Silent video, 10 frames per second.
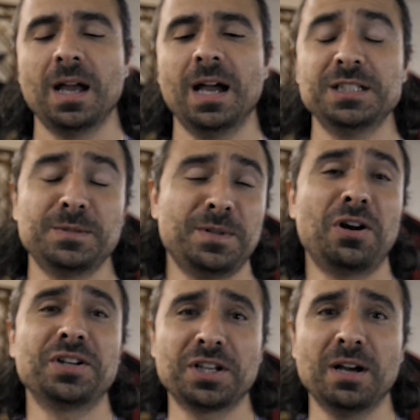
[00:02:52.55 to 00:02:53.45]
It's just been
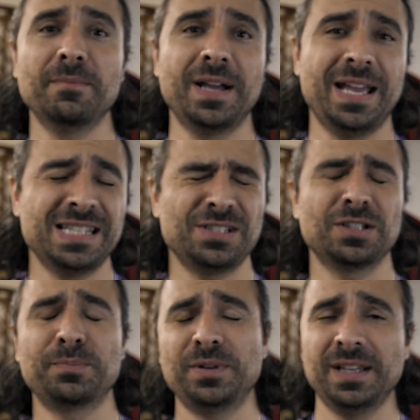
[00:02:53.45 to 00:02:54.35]
hard to come by. It hasn't
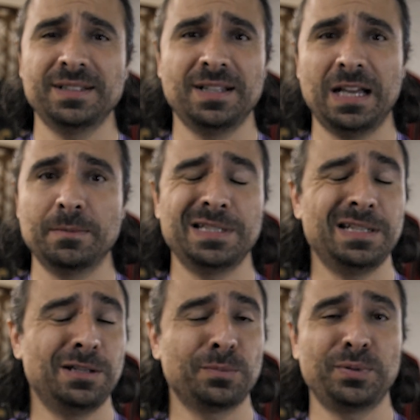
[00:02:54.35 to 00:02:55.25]
looked pretty at times. It
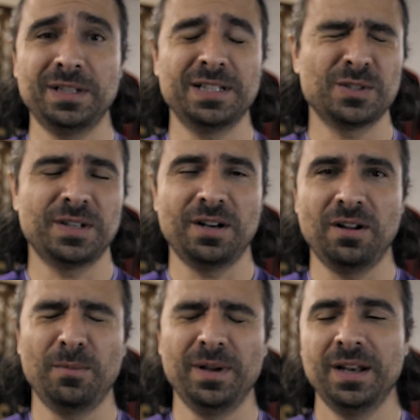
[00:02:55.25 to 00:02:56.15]
didn't look pretty in this one at
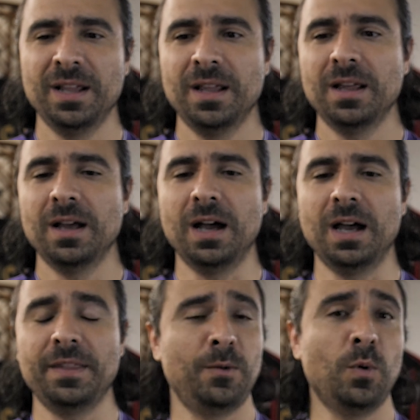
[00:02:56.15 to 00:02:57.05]
all, but
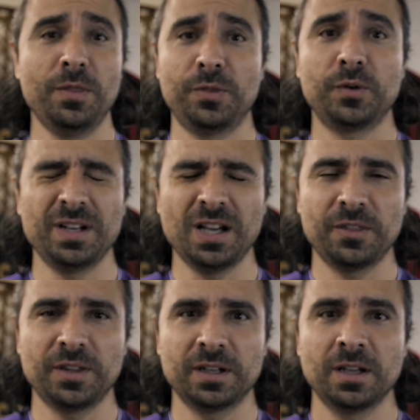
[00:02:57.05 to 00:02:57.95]
they won
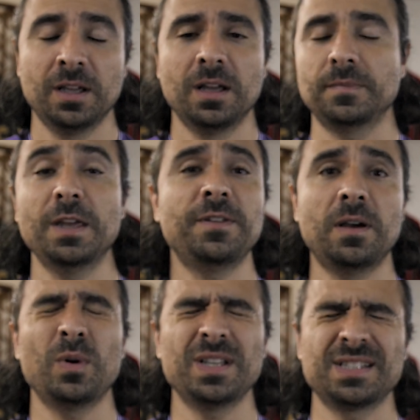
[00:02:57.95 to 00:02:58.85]
3-0. They
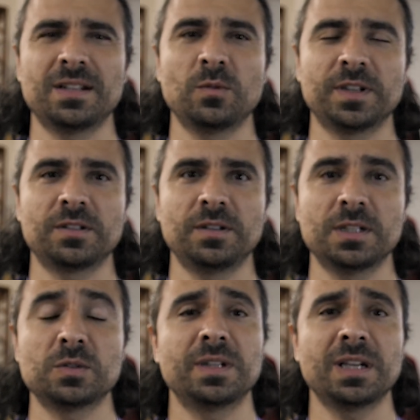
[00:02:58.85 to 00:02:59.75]
found ways to get a victory in
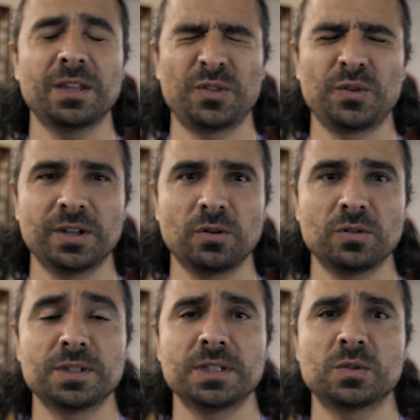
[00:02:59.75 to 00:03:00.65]
this one. They got 3
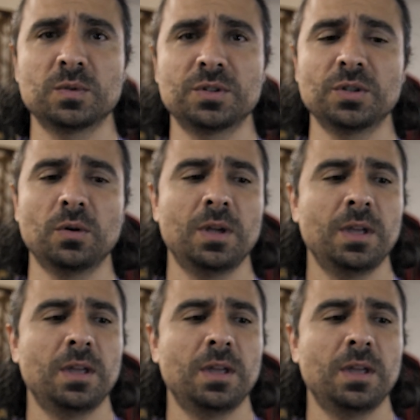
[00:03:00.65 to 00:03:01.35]
goals in this one, so